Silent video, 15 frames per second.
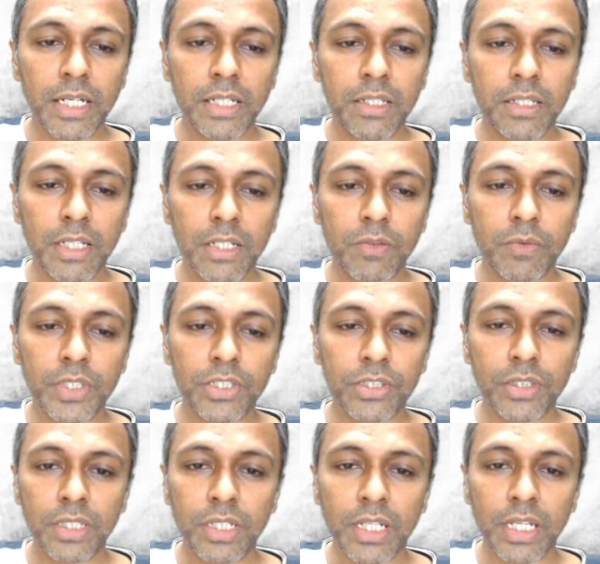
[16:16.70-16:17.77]
write the
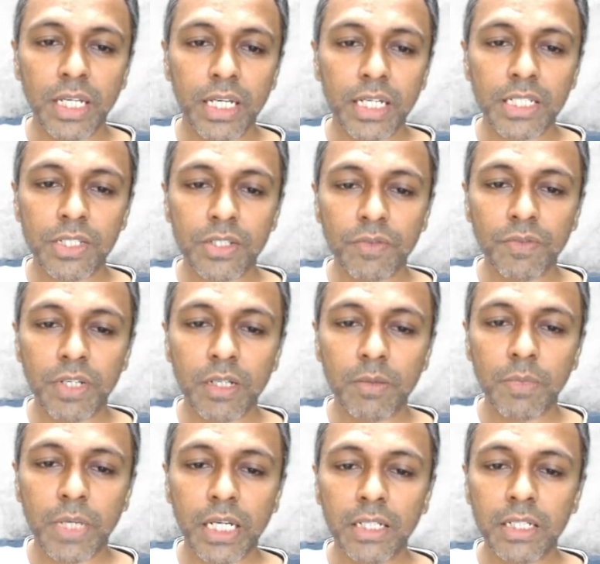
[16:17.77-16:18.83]
equation kx
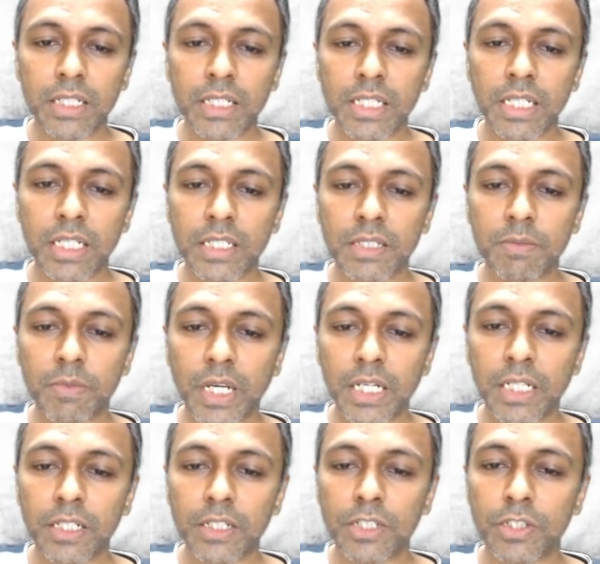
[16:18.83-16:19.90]
square minus x
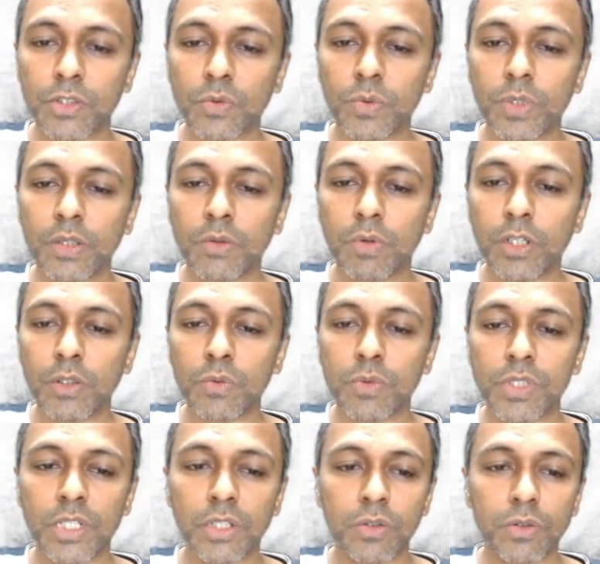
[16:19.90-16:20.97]
minus 2 equal
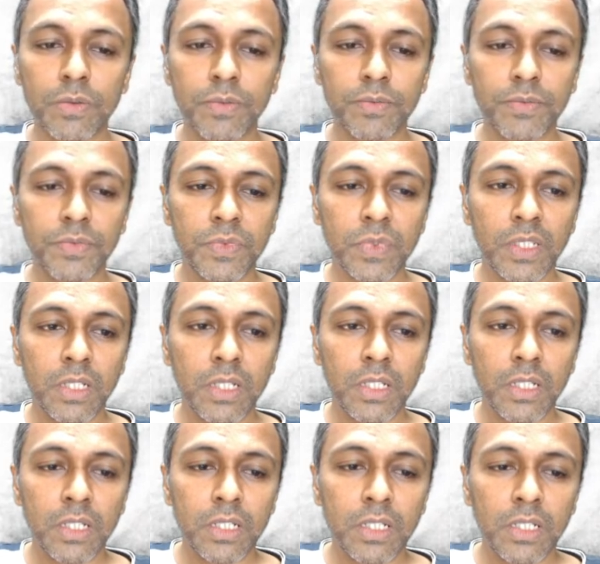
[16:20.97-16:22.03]
to 0.
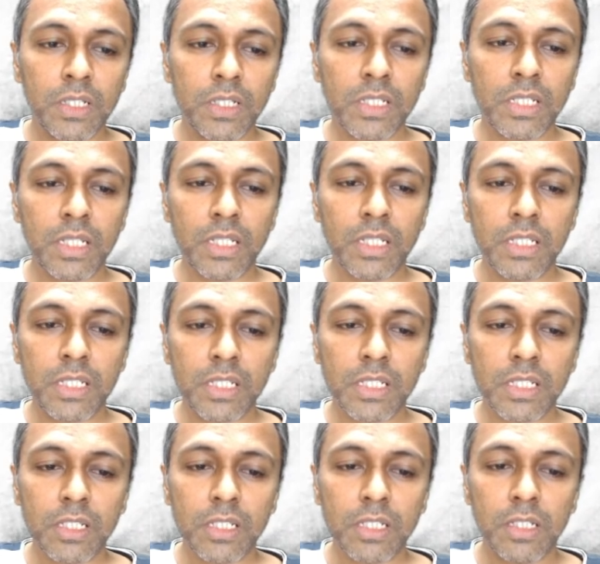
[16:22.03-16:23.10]

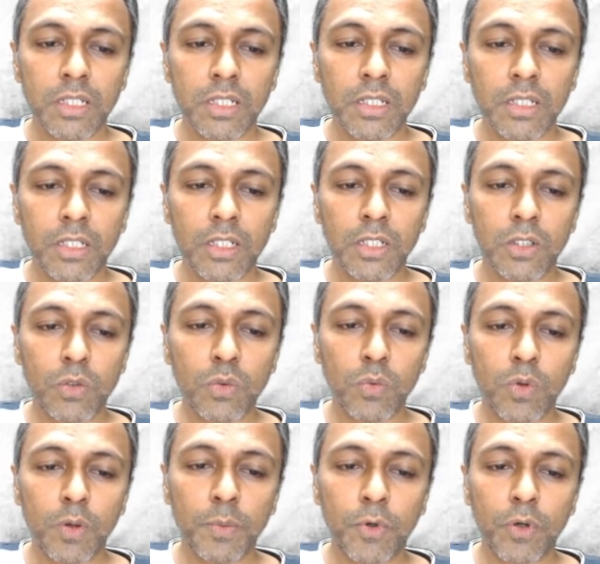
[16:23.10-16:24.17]
Since
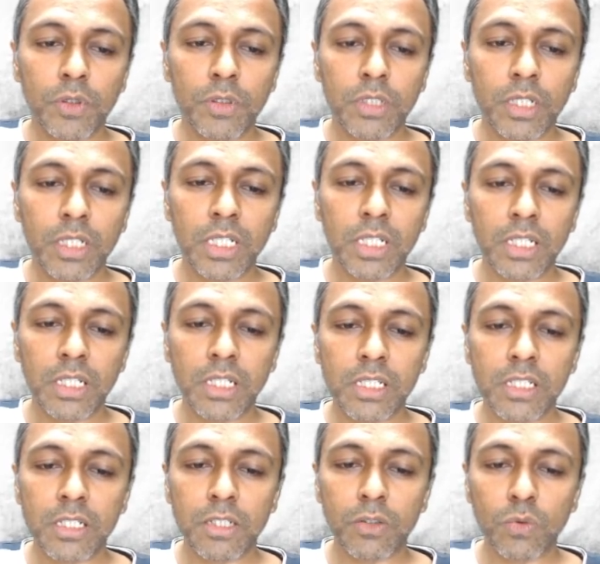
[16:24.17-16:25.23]
2 upon 3
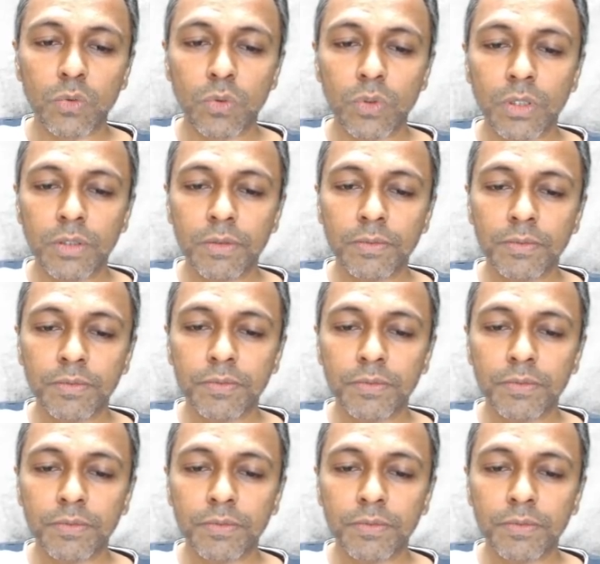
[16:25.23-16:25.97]
is a root,